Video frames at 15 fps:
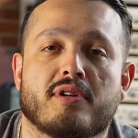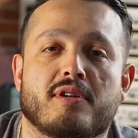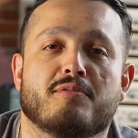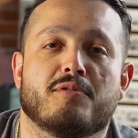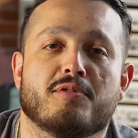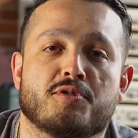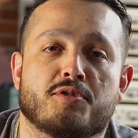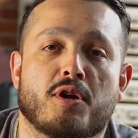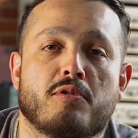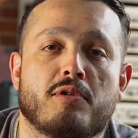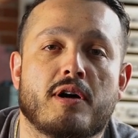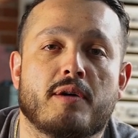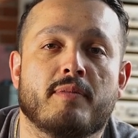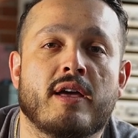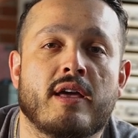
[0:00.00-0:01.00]
will show
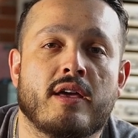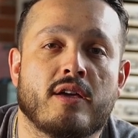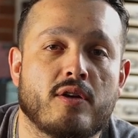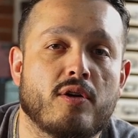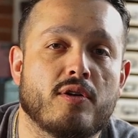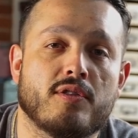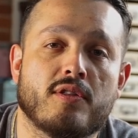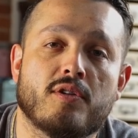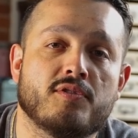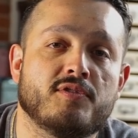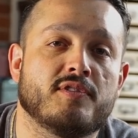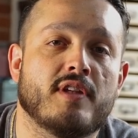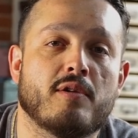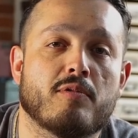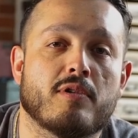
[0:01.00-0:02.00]
up. Go to those,
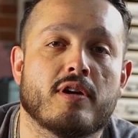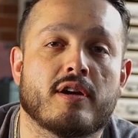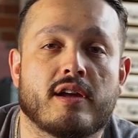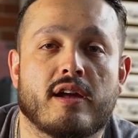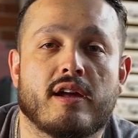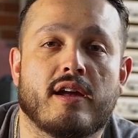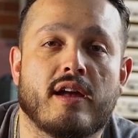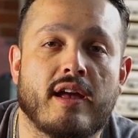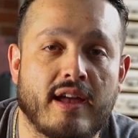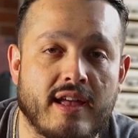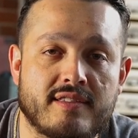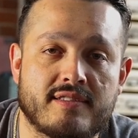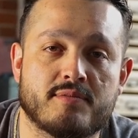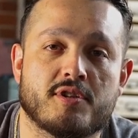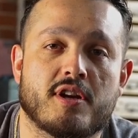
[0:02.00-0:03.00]
network, and get
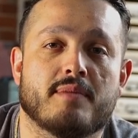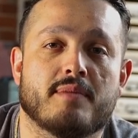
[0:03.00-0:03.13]
some jobs.